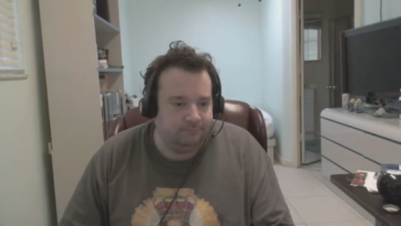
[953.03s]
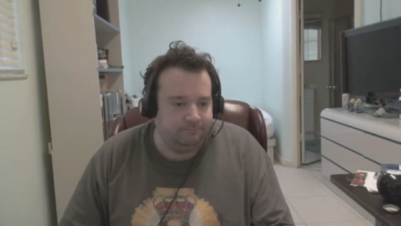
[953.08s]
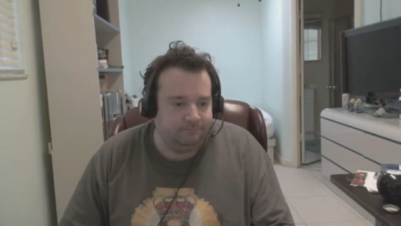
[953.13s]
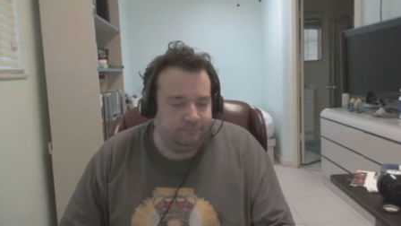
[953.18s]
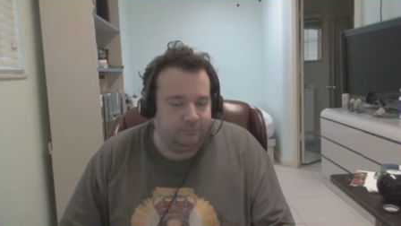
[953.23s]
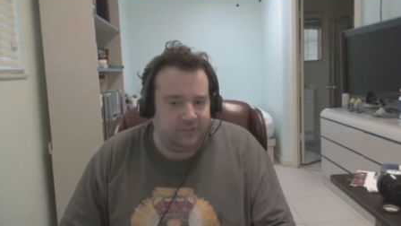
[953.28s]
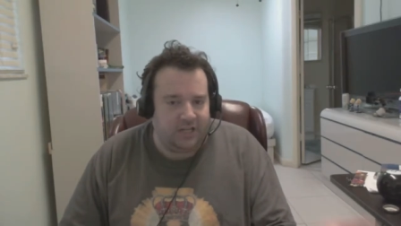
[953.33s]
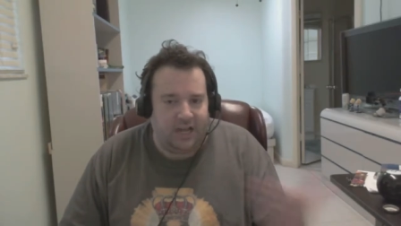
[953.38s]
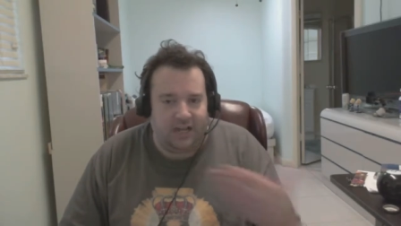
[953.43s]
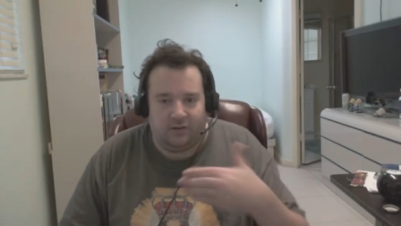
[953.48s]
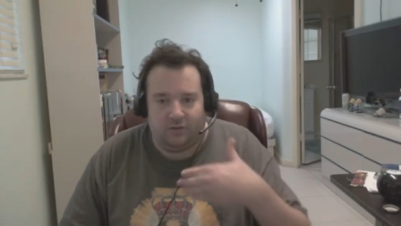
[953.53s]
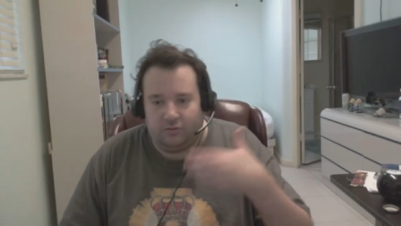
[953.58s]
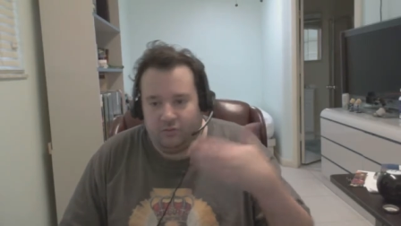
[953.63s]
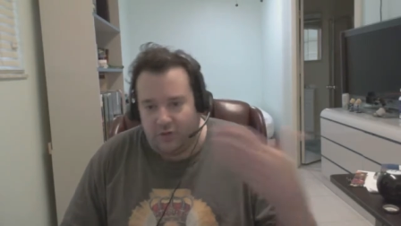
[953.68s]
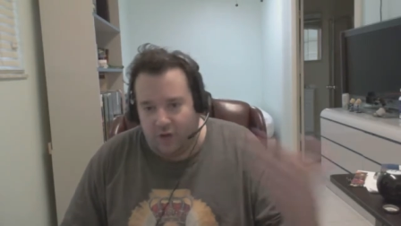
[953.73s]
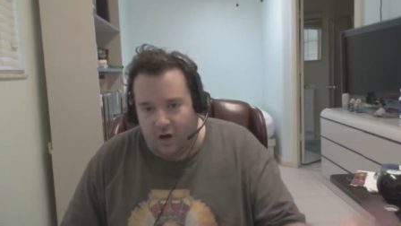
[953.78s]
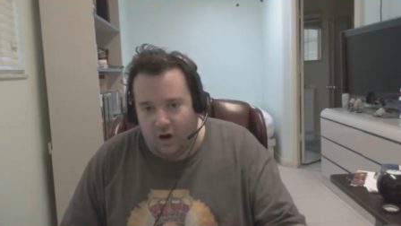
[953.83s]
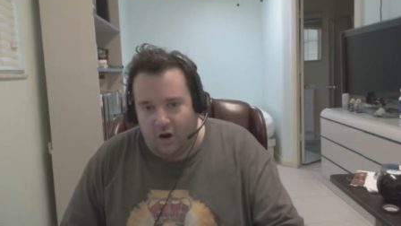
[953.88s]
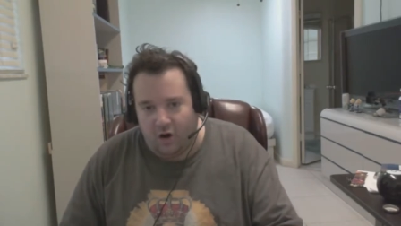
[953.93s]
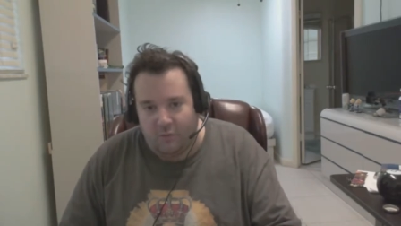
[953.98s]
I don't
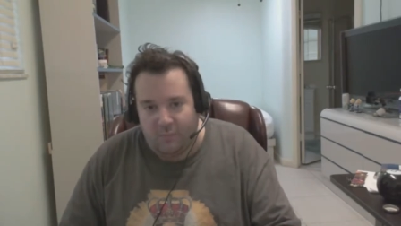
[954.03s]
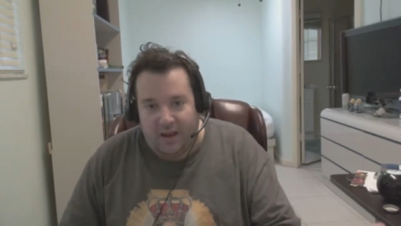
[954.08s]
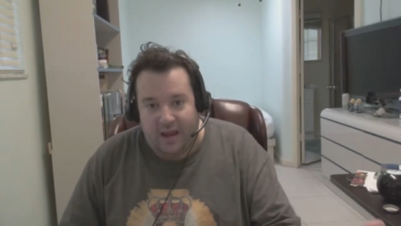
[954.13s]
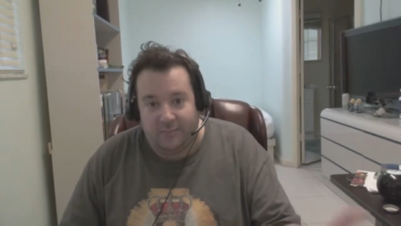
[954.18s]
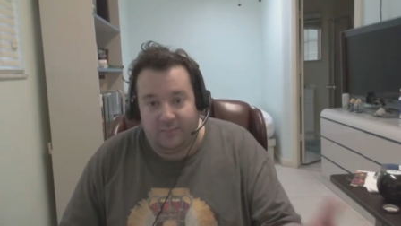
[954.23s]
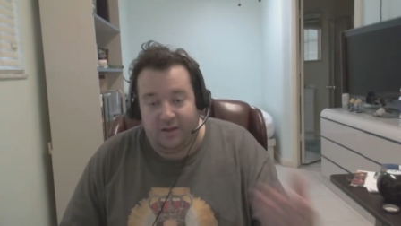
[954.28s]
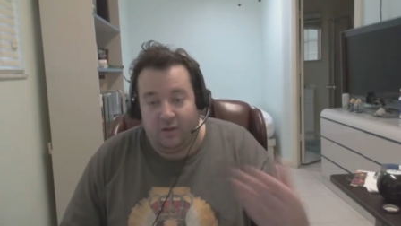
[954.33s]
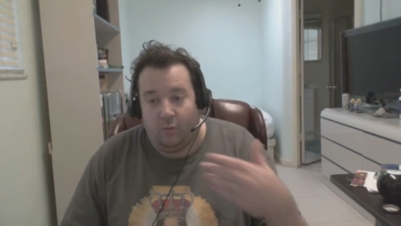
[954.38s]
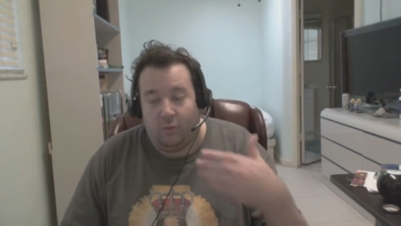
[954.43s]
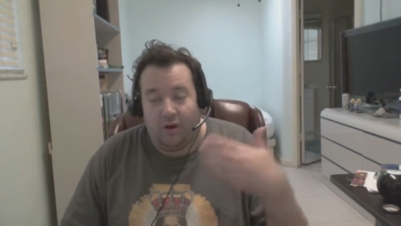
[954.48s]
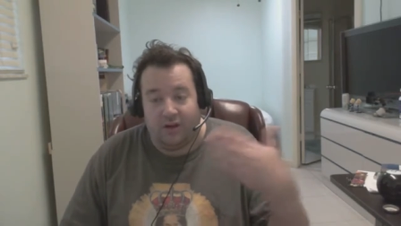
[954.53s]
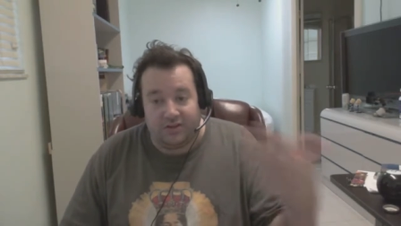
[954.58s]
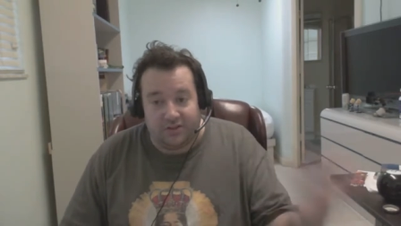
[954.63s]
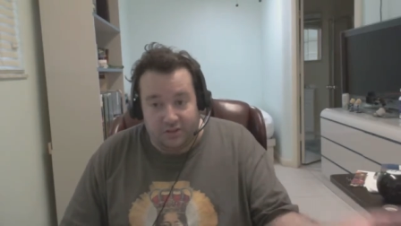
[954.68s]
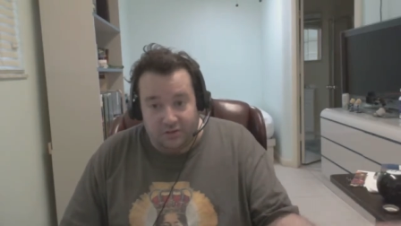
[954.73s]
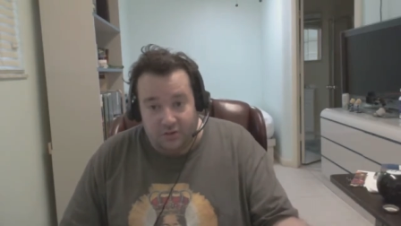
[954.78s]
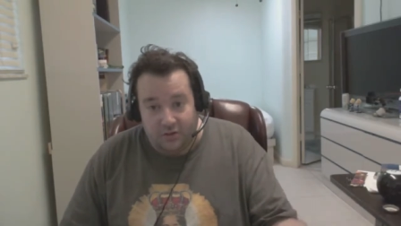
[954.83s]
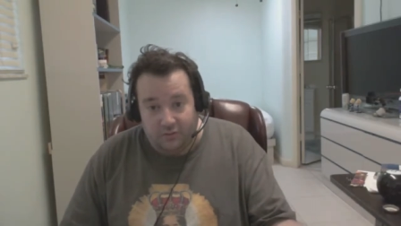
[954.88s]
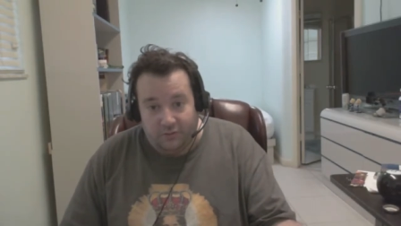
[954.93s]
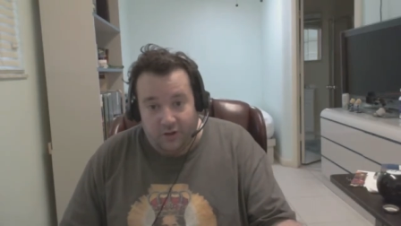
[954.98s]
know. Maybe it was De
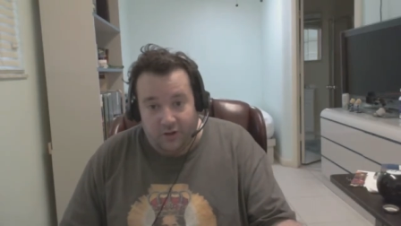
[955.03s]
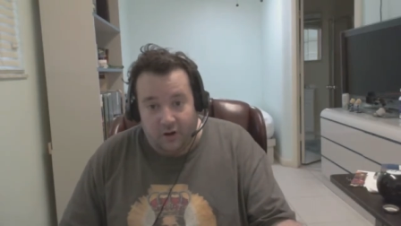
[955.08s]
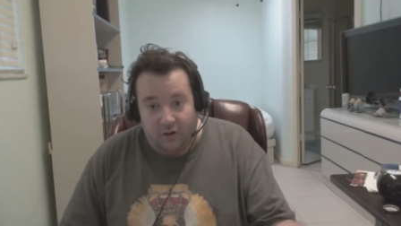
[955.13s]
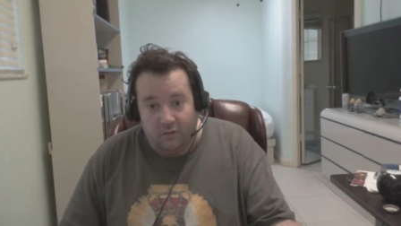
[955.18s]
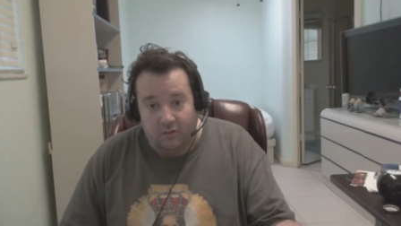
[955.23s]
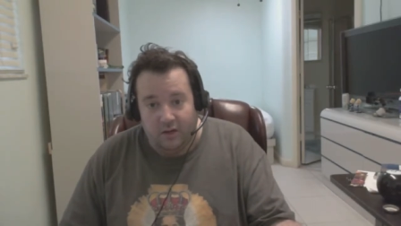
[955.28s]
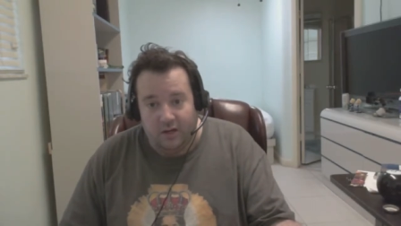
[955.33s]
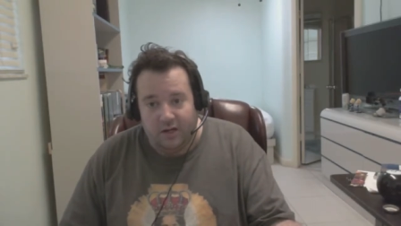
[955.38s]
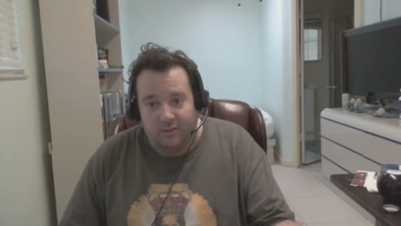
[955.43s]
Nouveau,